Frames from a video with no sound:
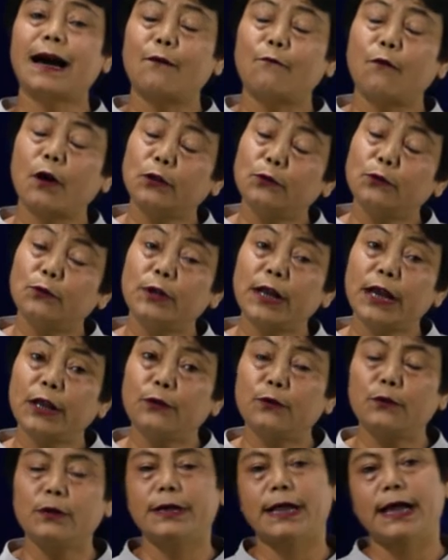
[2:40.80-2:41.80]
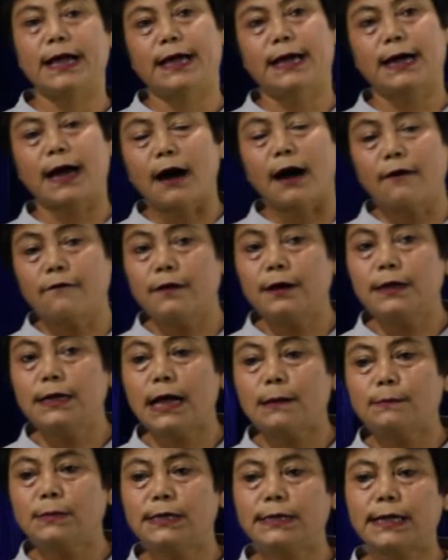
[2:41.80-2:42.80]
what do? They cover
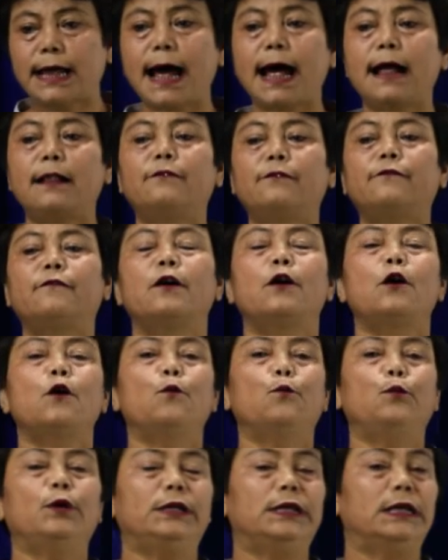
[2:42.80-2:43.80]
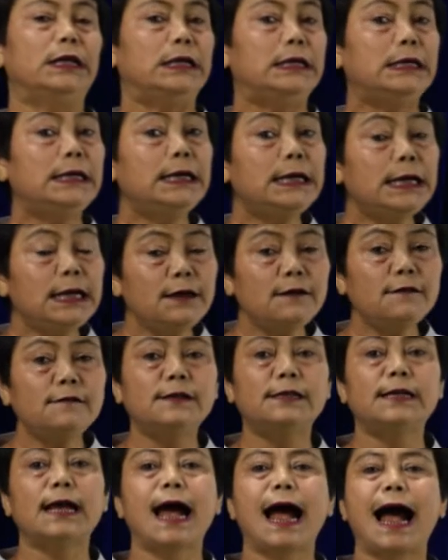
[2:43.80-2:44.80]
themselves with the
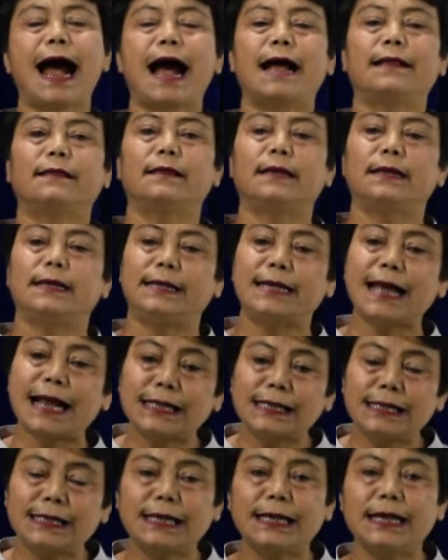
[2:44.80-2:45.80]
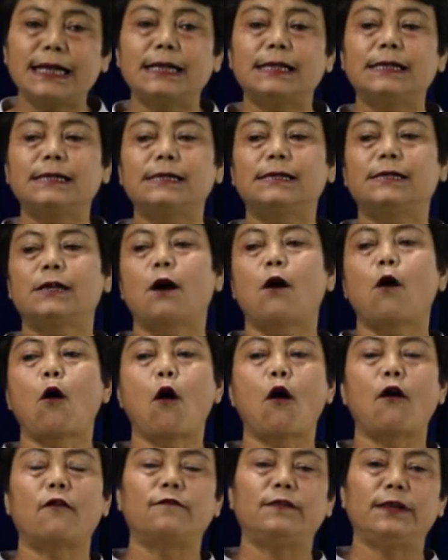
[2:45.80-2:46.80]
leaves and the dead skins
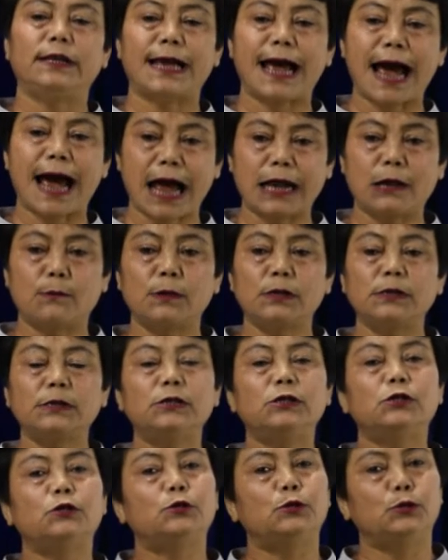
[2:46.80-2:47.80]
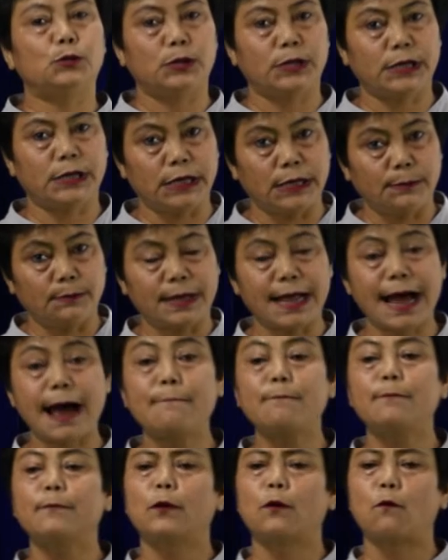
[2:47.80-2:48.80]
of the animals to keep them
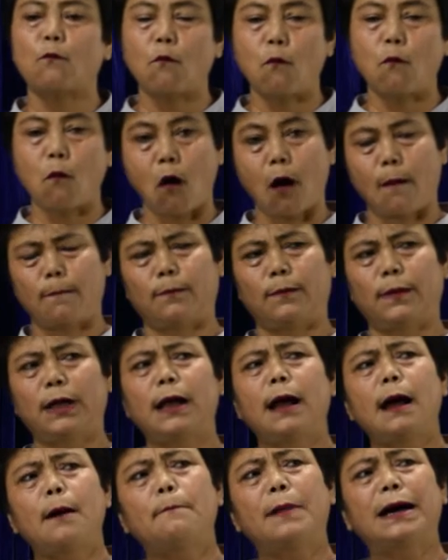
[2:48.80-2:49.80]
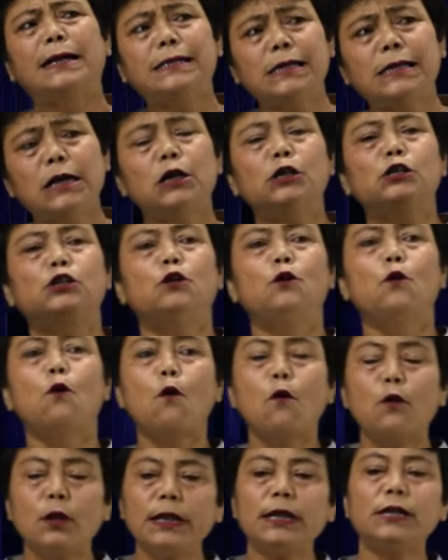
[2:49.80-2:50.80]
warm. But
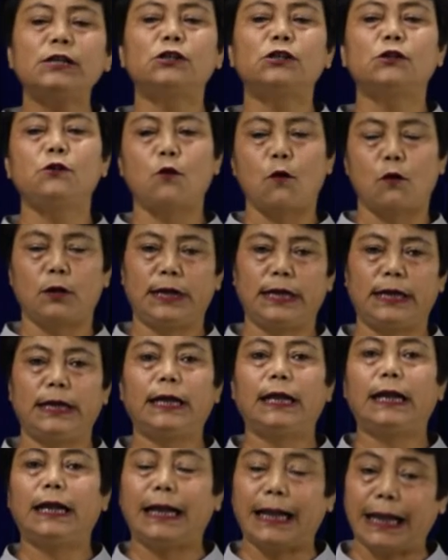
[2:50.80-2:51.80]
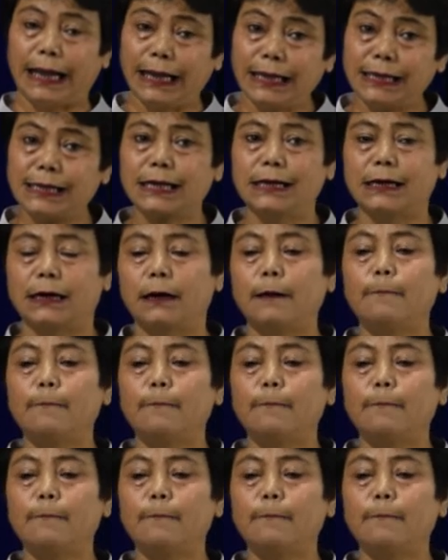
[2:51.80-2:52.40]
slowly, later,